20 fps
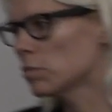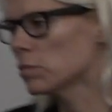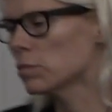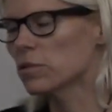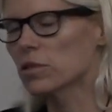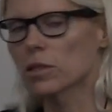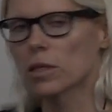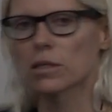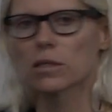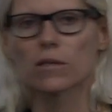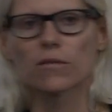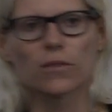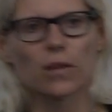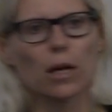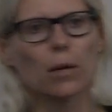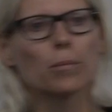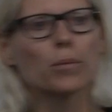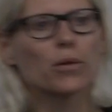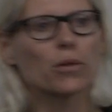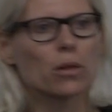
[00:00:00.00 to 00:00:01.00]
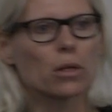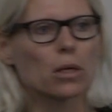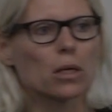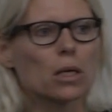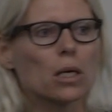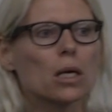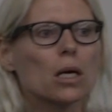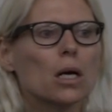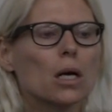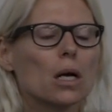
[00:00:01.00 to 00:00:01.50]
sense of
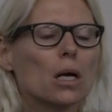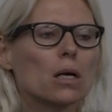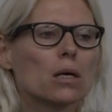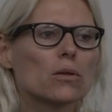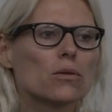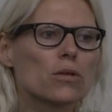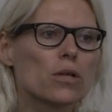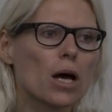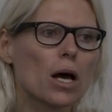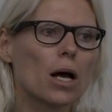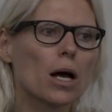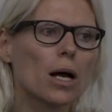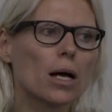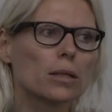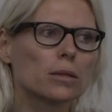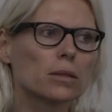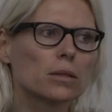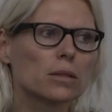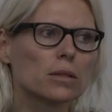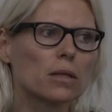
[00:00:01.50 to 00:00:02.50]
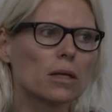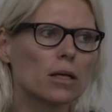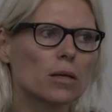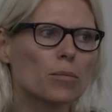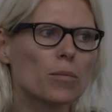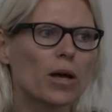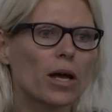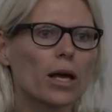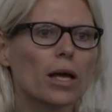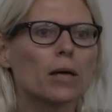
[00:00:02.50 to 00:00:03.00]
empathy, then it
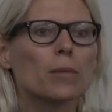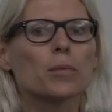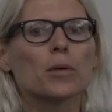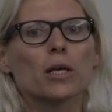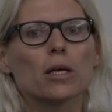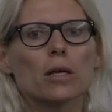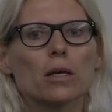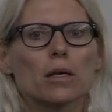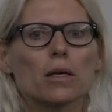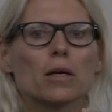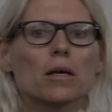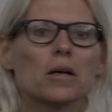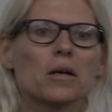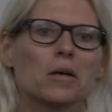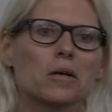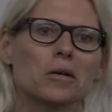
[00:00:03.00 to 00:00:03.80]
may be